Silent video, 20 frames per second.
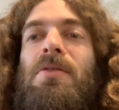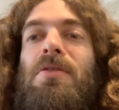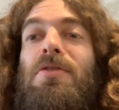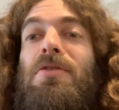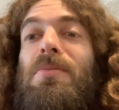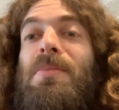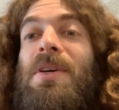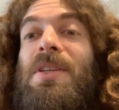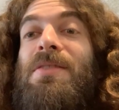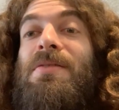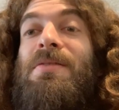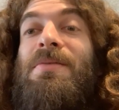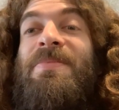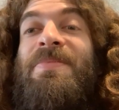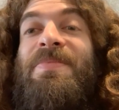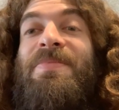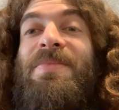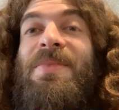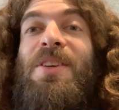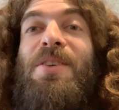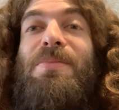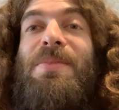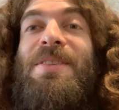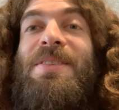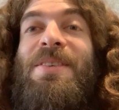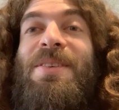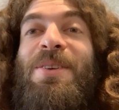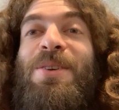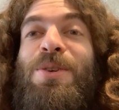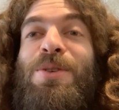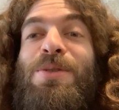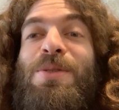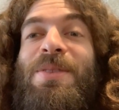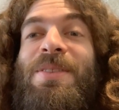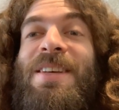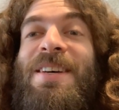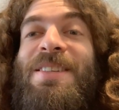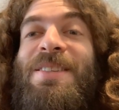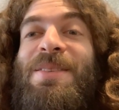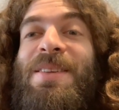Humans. Humans are also
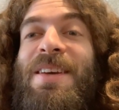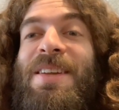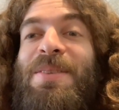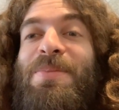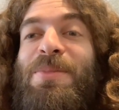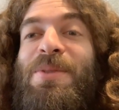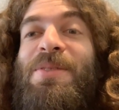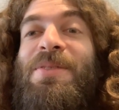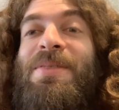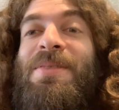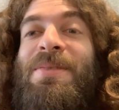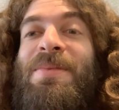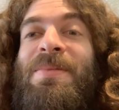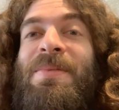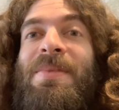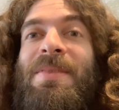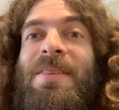nice animals.